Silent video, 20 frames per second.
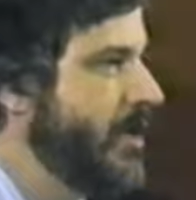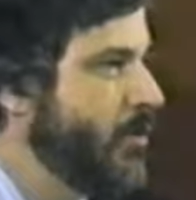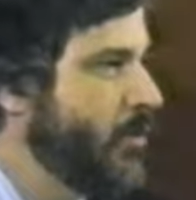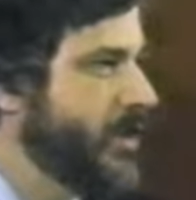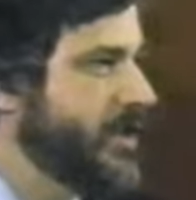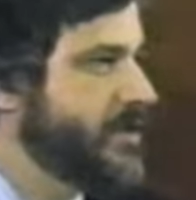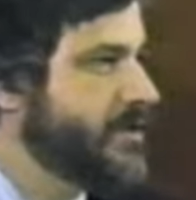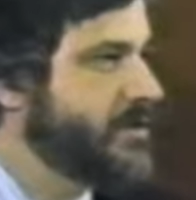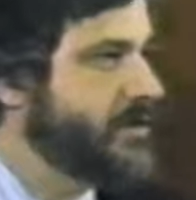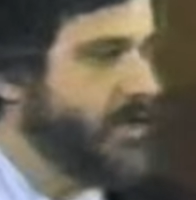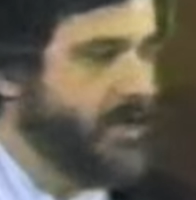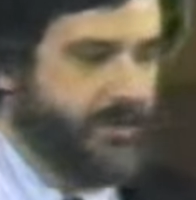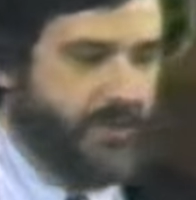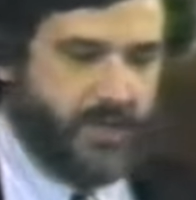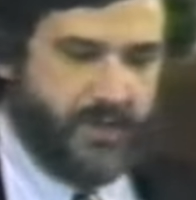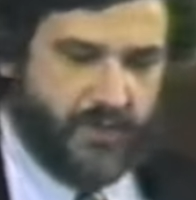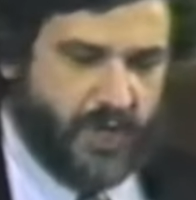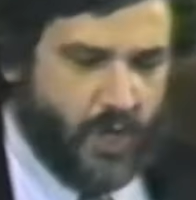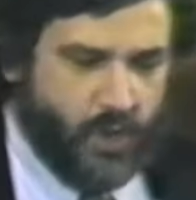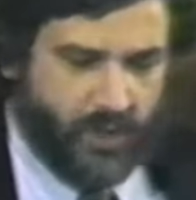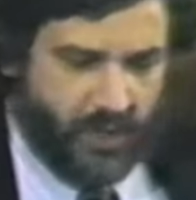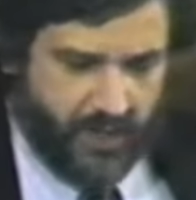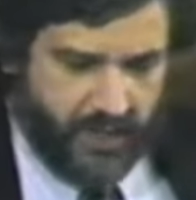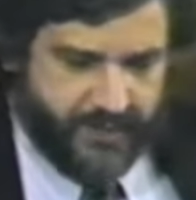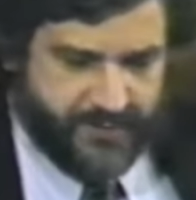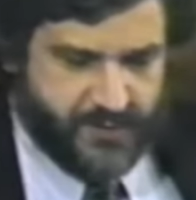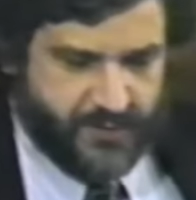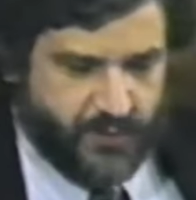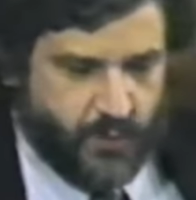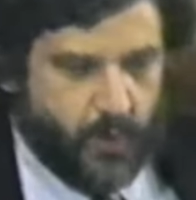What uh, the coca
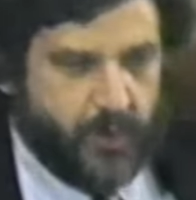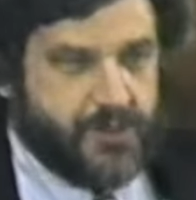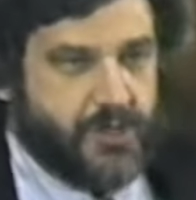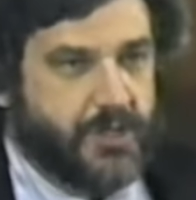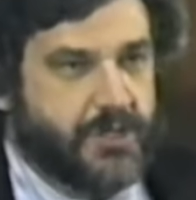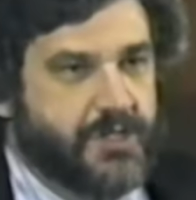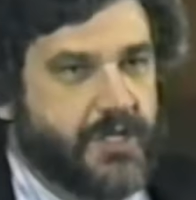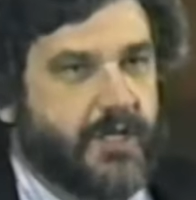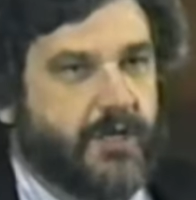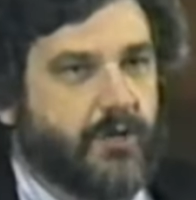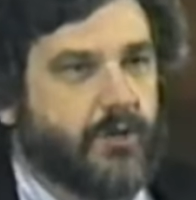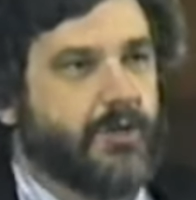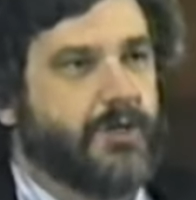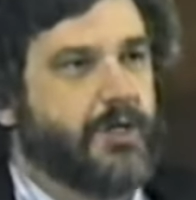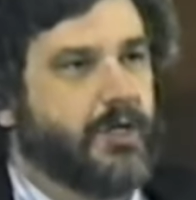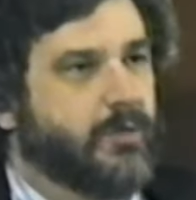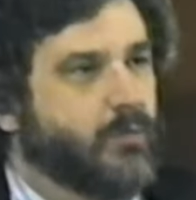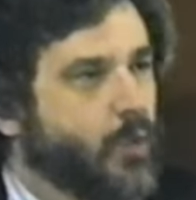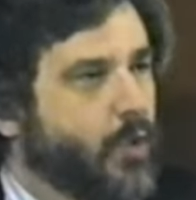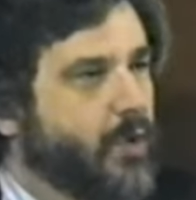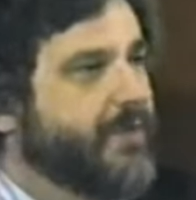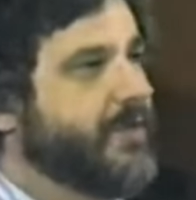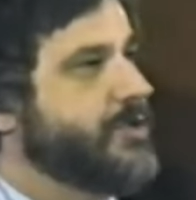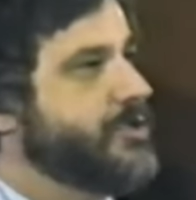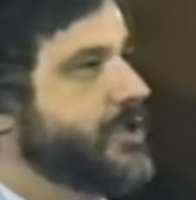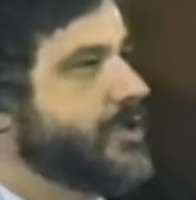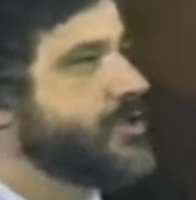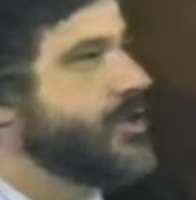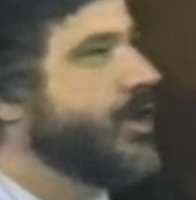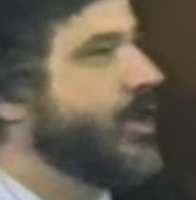leaves, of course, contain a good deal more than
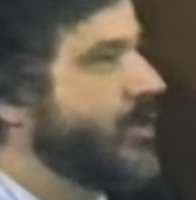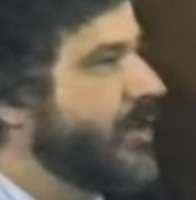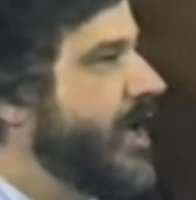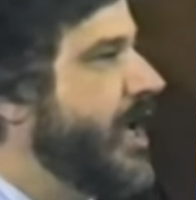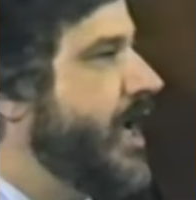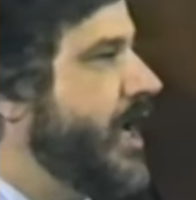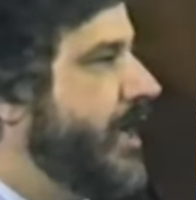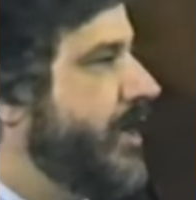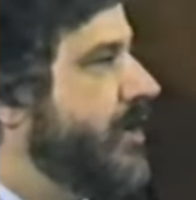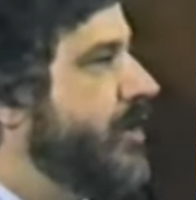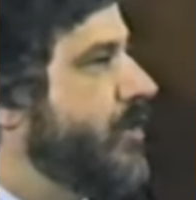just cocaine.